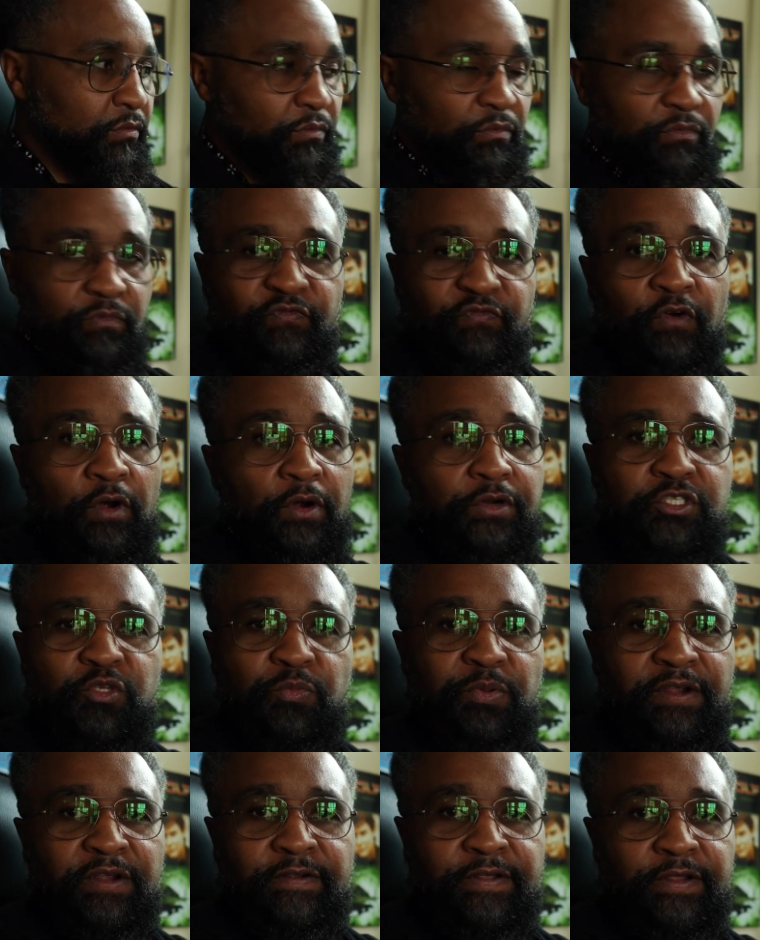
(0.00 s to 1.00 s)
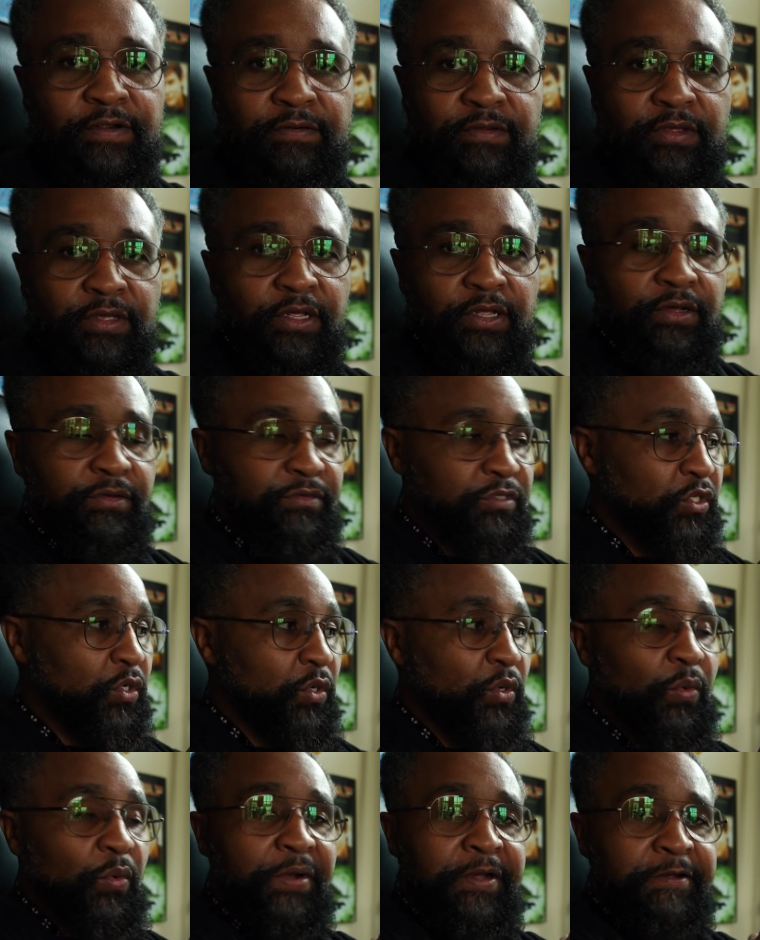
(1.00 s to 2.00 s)
Far superior, you know.
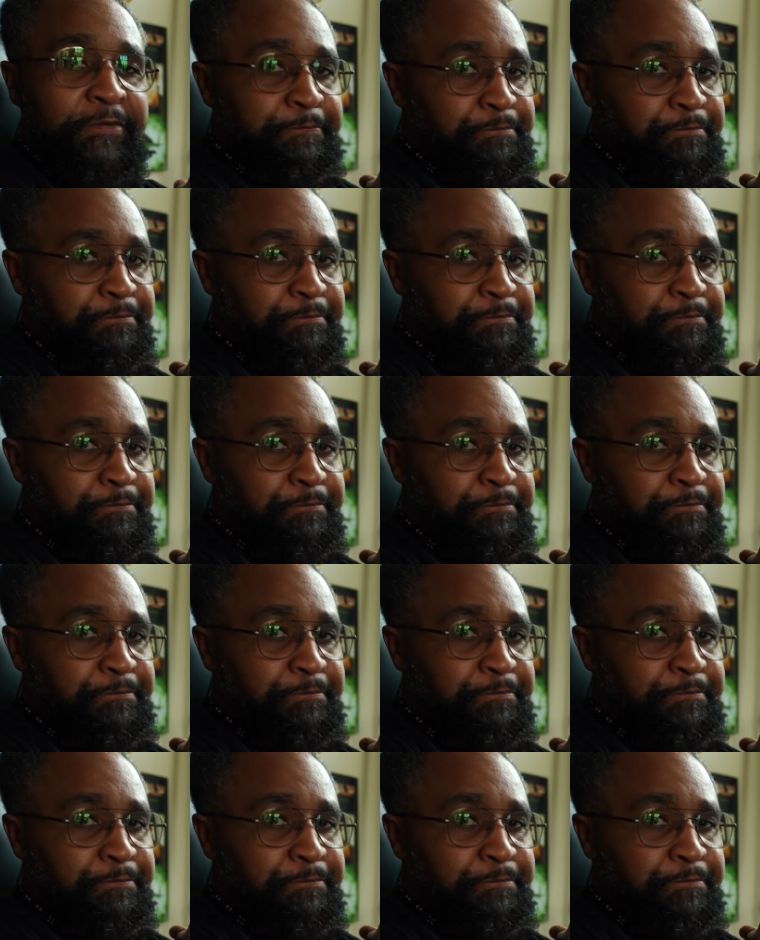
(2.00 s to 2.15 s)
So